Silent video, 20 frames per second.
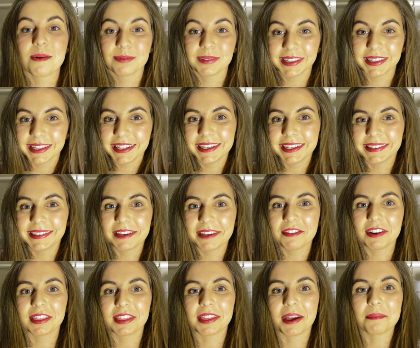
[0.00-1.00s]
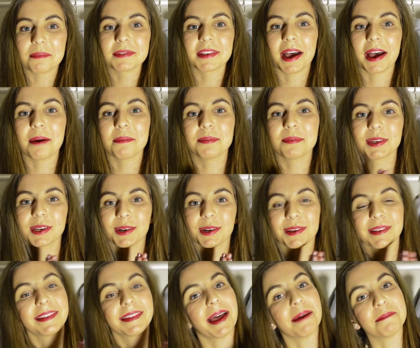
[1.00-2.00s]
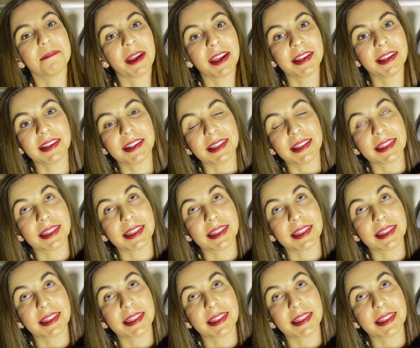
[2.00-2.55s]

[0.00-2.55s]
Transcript: please give it a thumbs up because that means